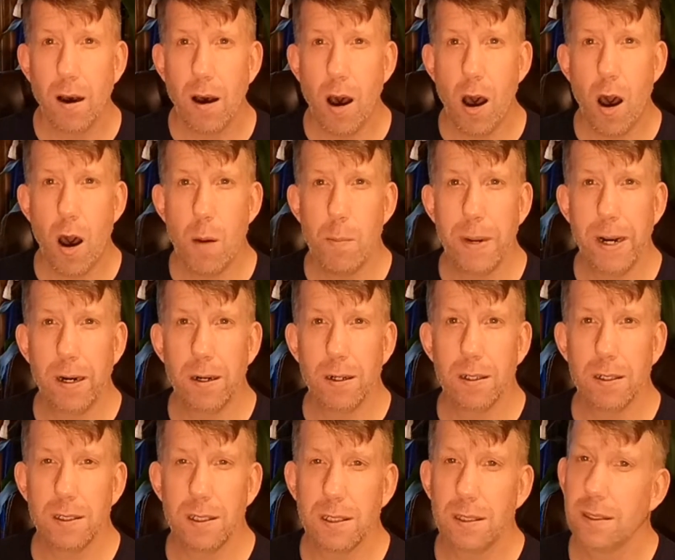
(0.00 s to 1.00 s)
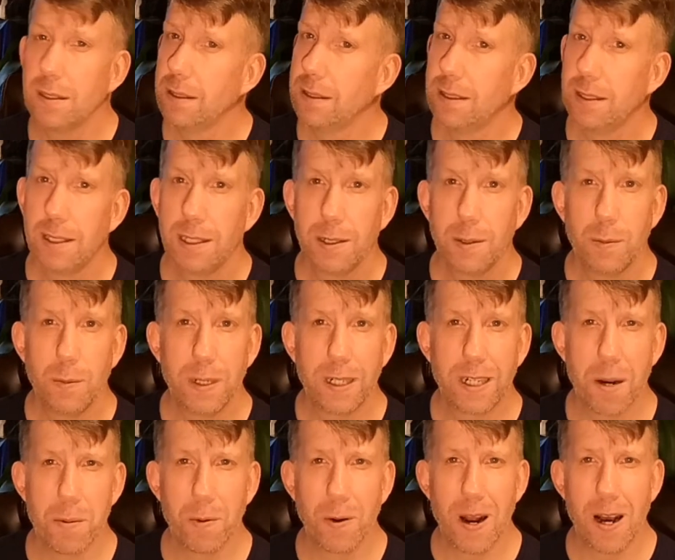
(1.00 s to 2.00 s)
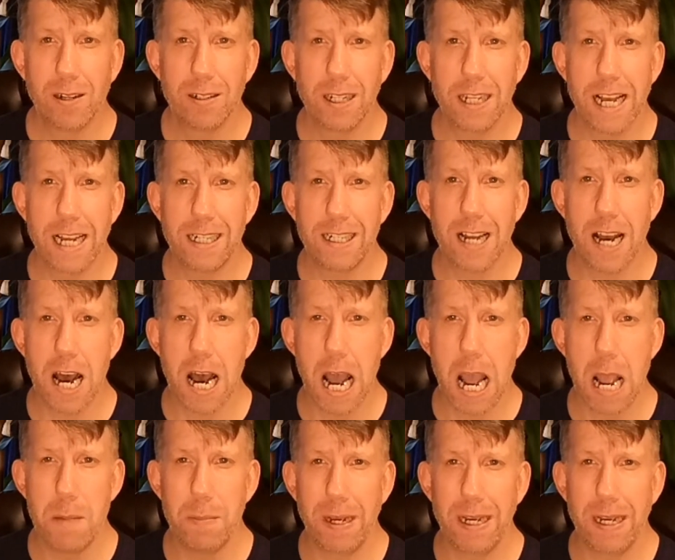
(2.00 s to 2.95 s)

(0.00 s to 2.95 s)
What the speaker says: all mariners, we come around to that time